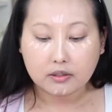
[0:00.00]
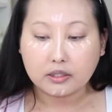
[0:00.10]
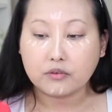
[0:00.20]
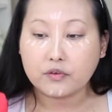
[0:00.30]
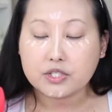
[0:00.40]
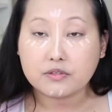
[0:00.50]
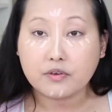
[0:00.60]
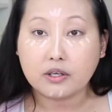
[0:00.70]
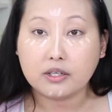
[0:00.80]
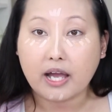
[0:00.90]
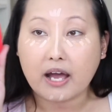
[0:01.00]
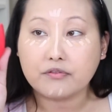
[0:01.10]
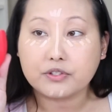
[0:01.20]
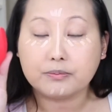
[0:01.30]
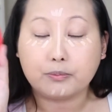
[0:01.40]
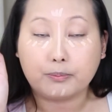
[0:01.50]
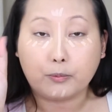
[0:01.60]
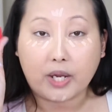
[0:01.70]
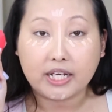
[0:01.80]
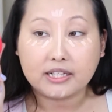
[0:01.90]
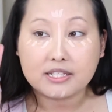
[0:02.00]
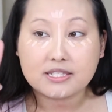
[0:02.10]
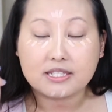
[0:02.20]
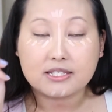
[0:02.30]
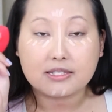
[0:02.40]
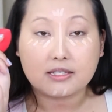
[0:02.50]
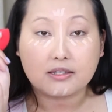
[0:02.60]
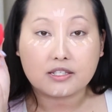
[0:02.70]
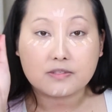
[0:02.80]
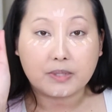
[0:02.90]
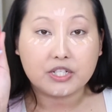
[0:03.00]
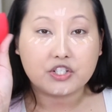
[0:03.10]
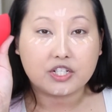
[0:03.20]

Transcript: Now first of all, after wetting the sponge